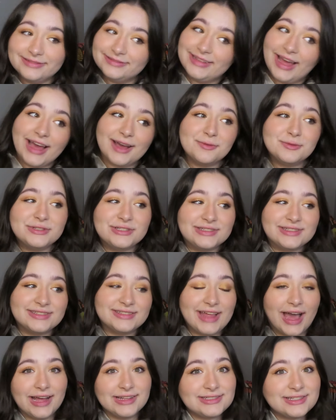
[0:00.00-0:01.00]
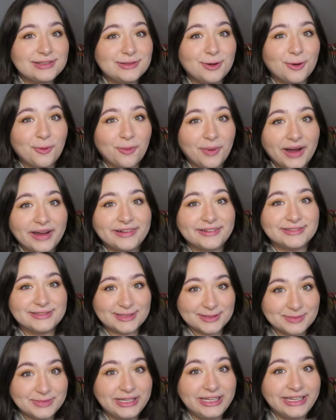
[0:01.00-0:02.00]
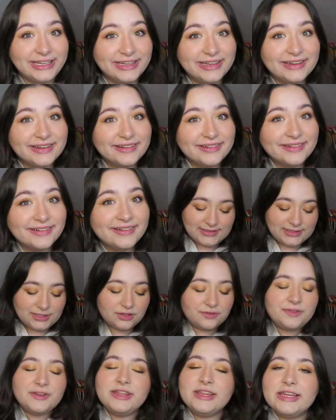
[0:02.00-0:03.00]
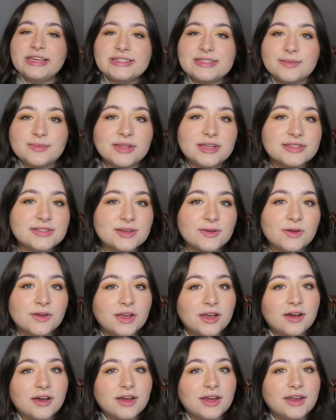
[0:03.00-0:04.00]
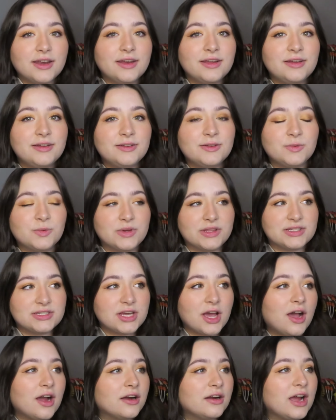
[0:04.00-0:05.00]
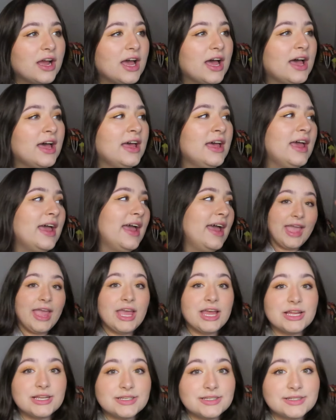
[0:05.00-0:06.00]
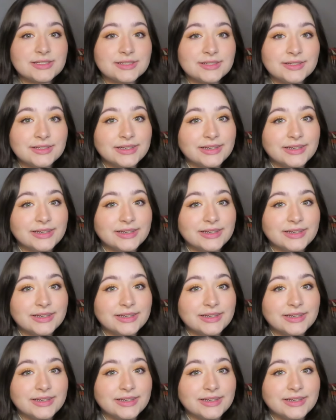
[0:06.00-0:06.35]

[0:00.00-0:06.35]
That's a little wild to me. I still feel like something's going on with Tara, and